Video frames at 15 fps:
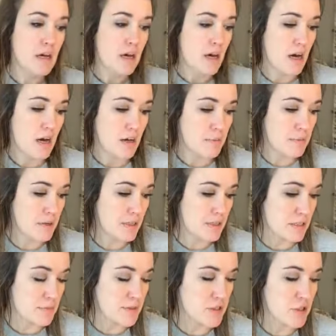because
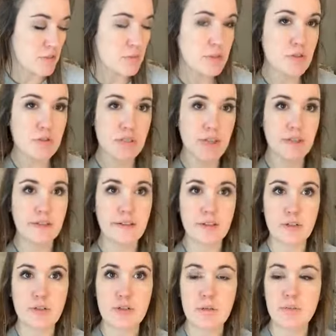especially when you're selling
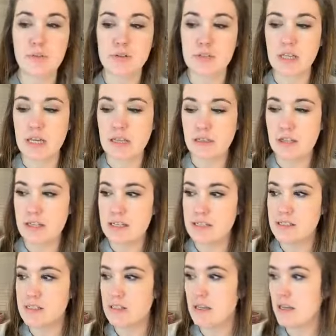glitter tumblers like
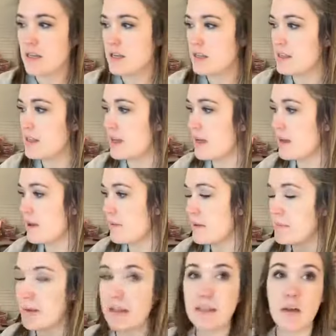this,
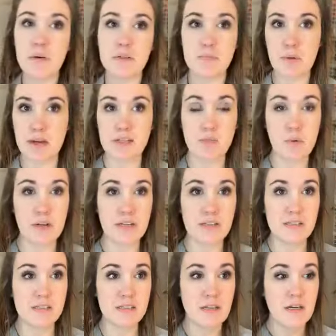my lowest price one
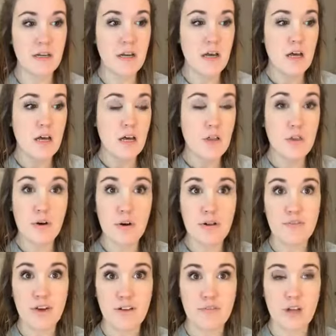is
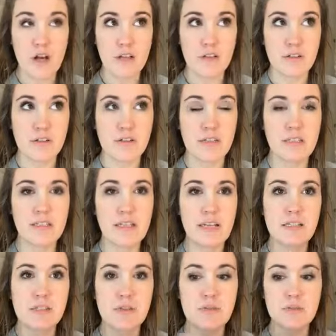$35,
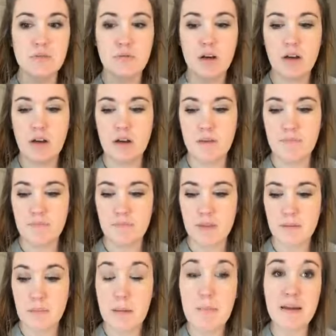unless you
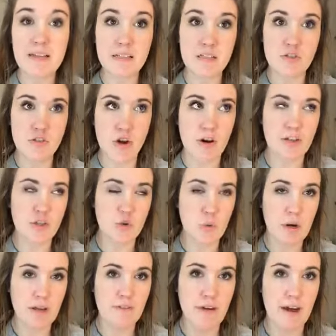my mason jar is
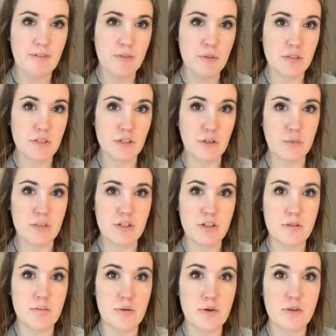$25, so it's a little bit
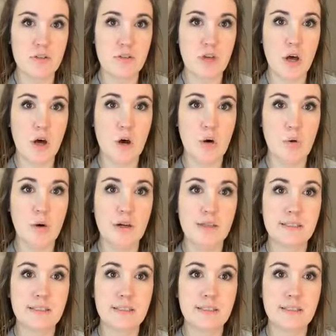cheaper. So